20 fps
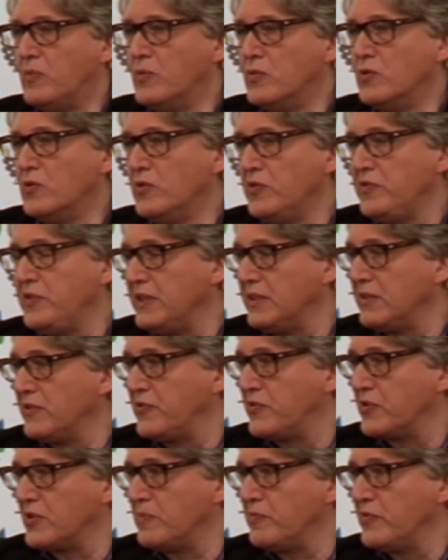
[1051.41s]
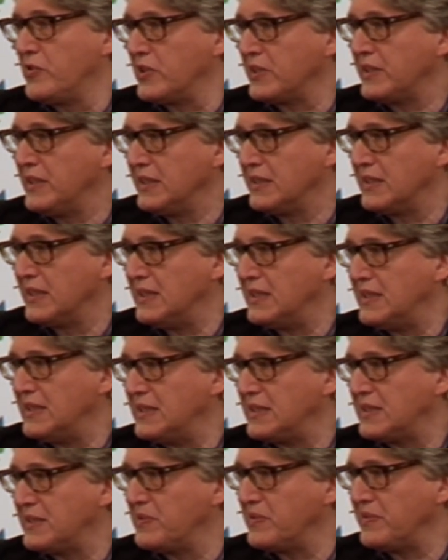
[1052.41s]
moving from working
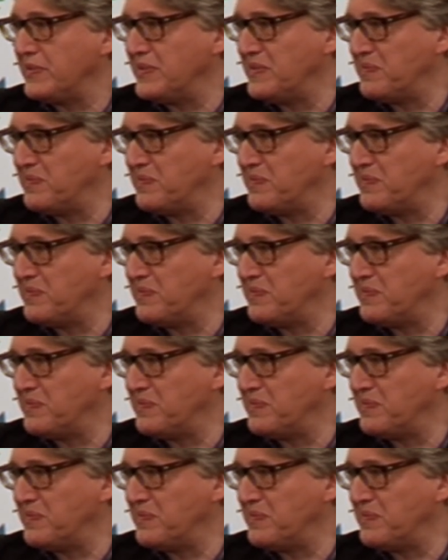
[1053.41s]
class,